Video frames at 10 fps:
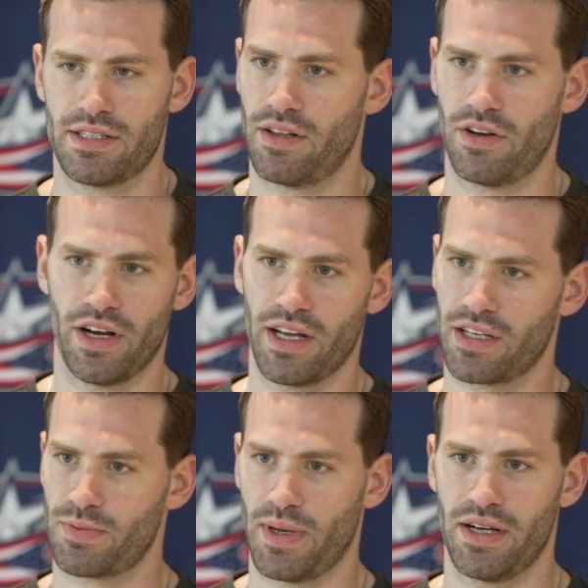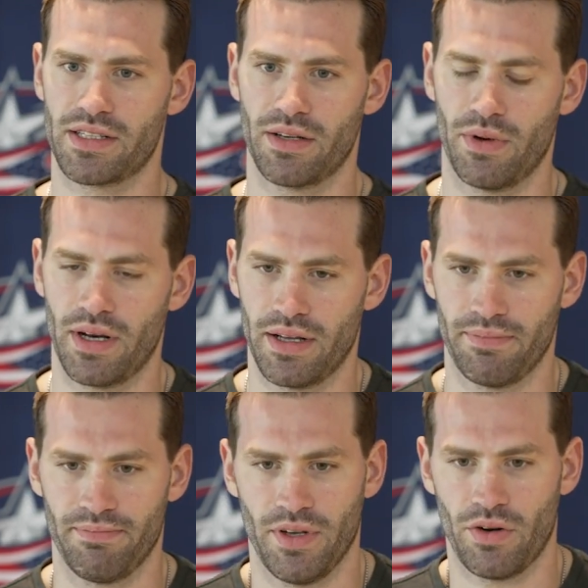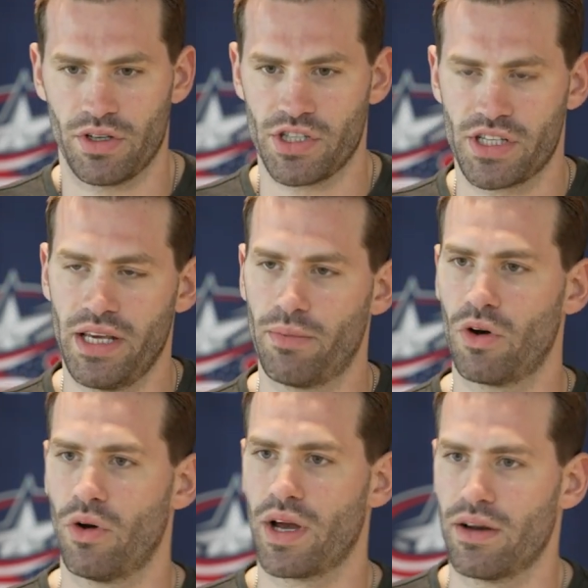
a learning experience. I want to, you know, just keep growing.